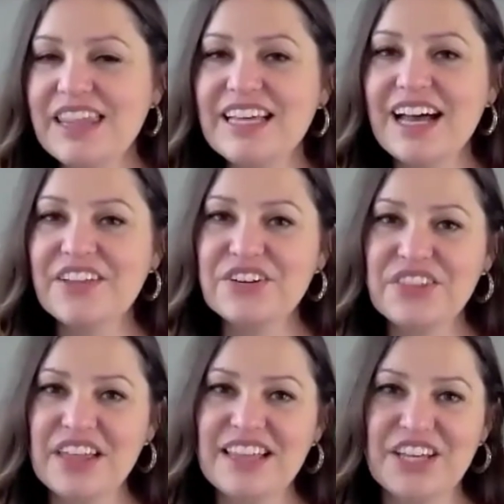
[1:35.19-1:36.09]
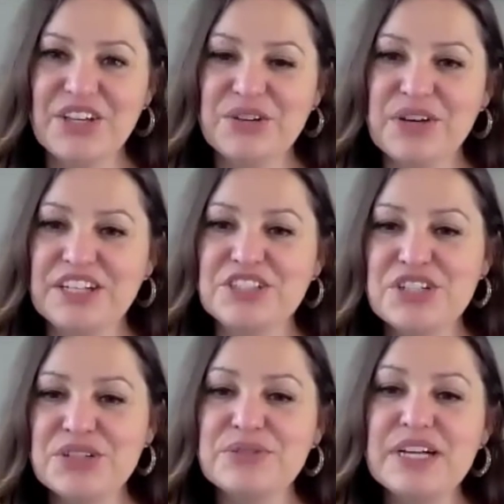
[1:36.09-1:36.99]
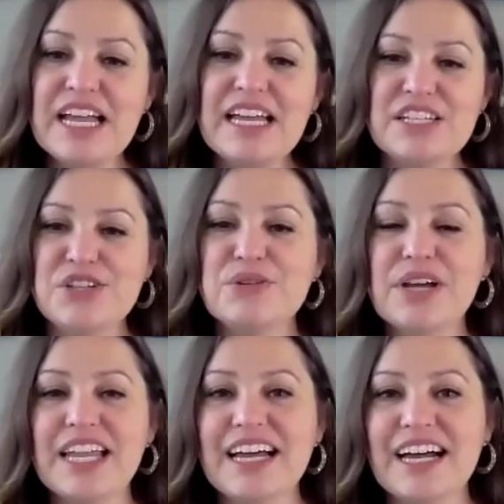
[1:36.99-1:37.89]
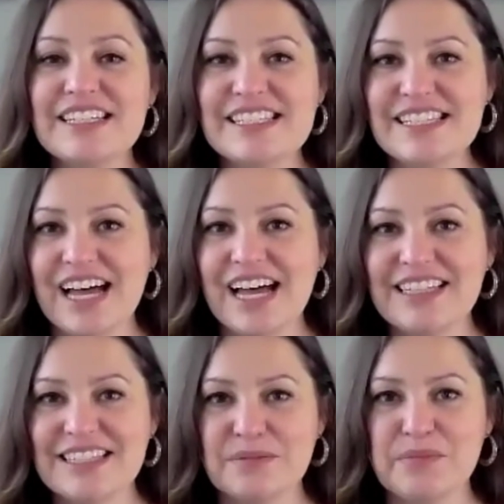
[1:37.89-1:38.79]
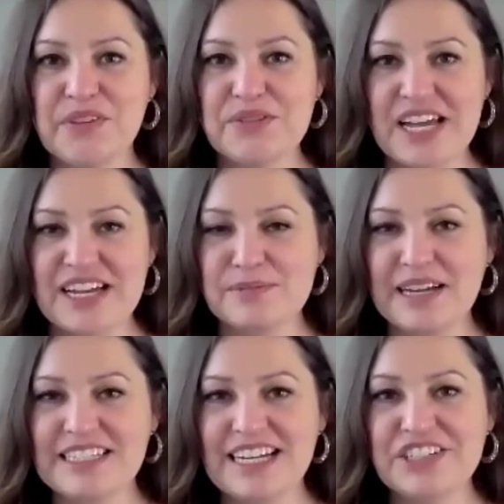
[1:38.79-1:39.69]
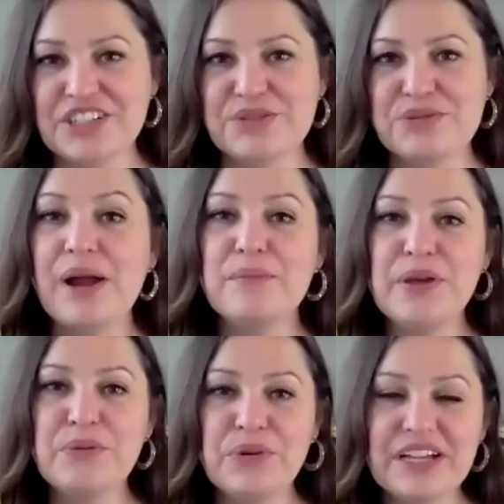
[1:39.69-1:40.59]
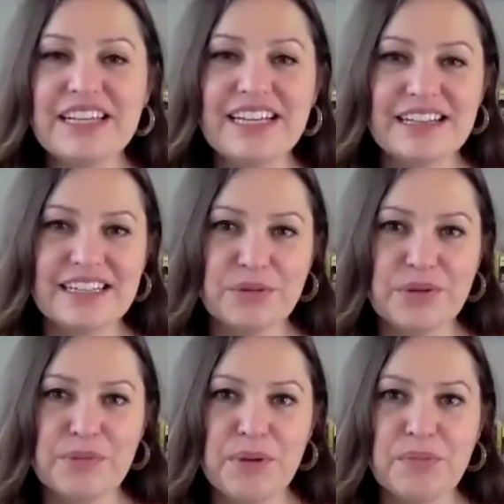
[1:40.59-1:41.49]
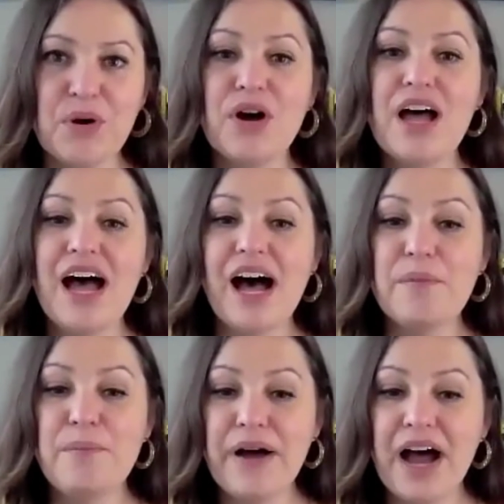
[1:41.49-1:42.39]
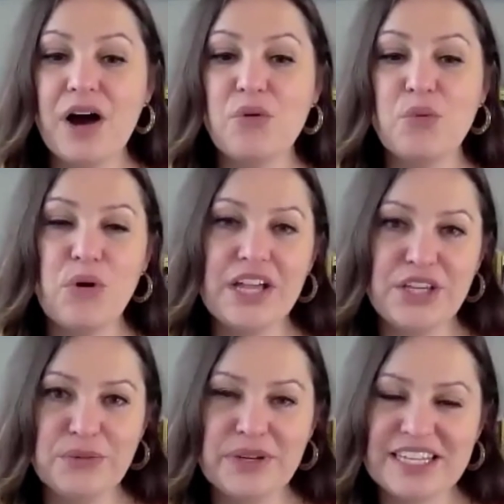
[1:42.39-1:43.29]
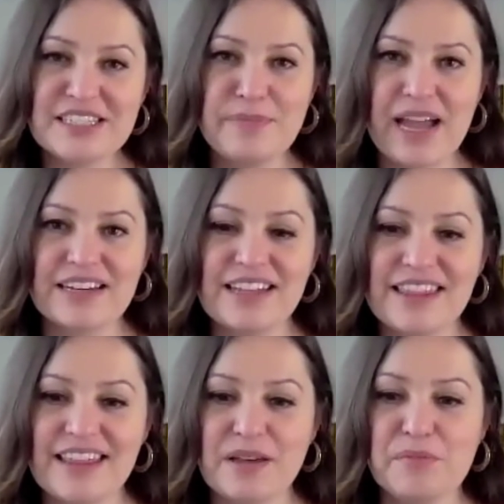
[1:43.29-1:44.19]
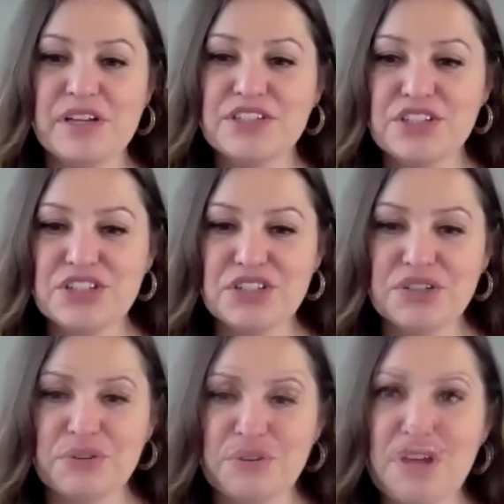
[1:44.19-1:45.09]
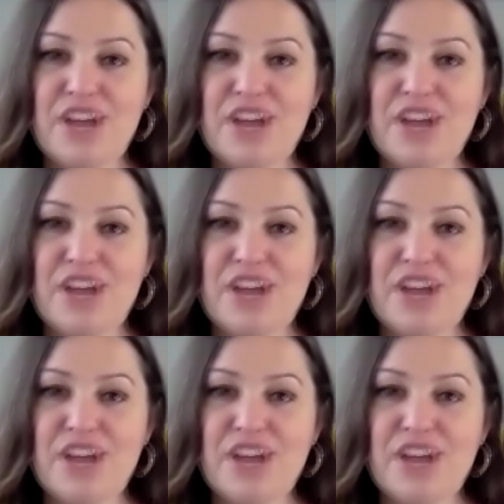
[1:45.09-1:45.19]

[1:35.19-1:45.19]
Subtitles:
The other thing that you can do is you can assign some of those expectations, right? Be really clear with people about what you expect them to do.